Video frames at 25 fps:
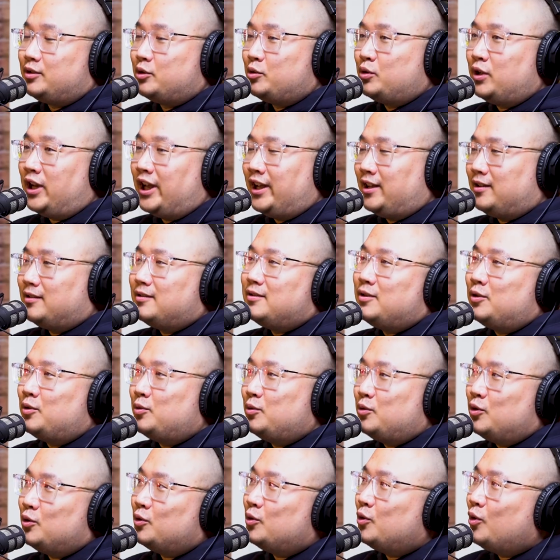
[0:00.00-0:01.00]
So like
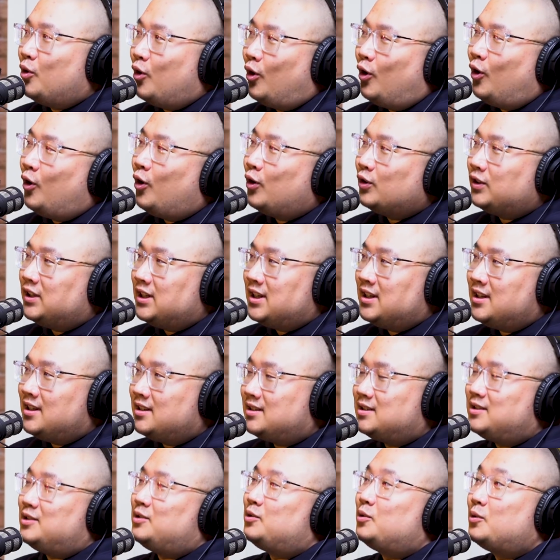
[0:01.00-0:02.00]
you know all
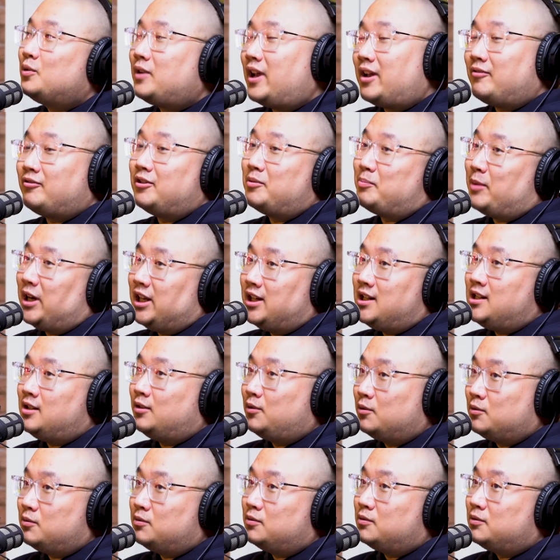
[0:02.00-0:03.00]
this, you don't have the money
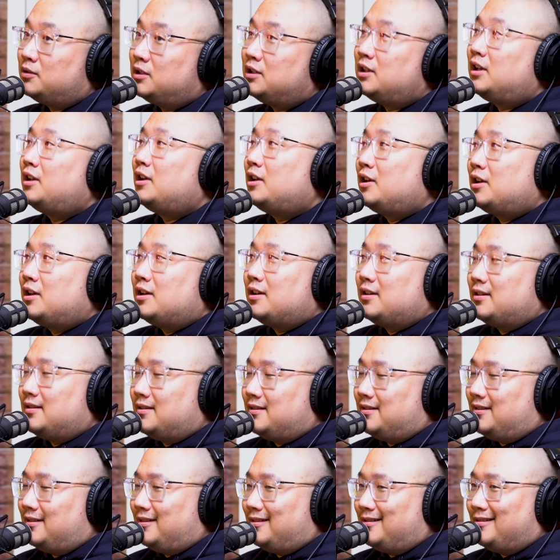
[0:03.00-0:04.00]
to.
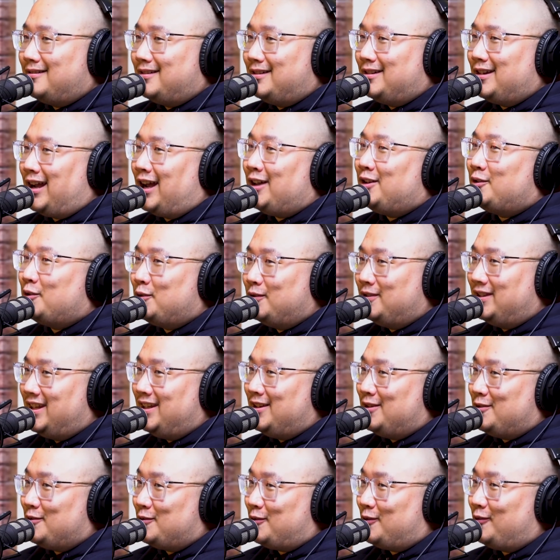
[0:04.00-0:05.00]
I don't
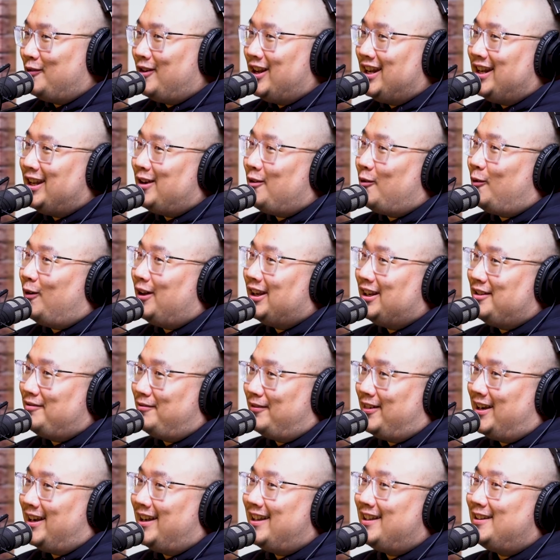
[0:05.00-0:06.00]
think you really
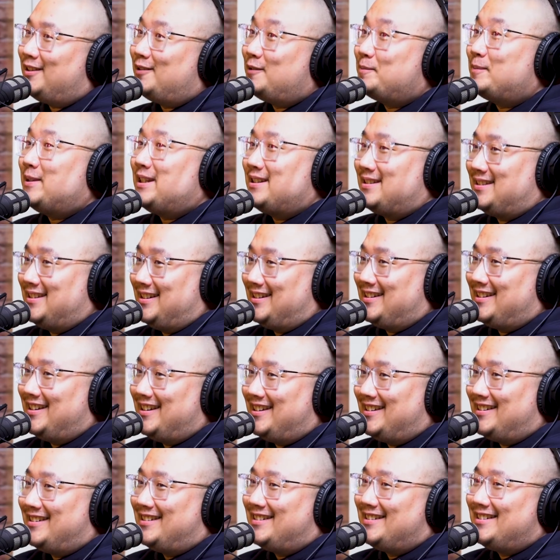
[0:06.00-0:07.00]
qualify to be a sneakerhead.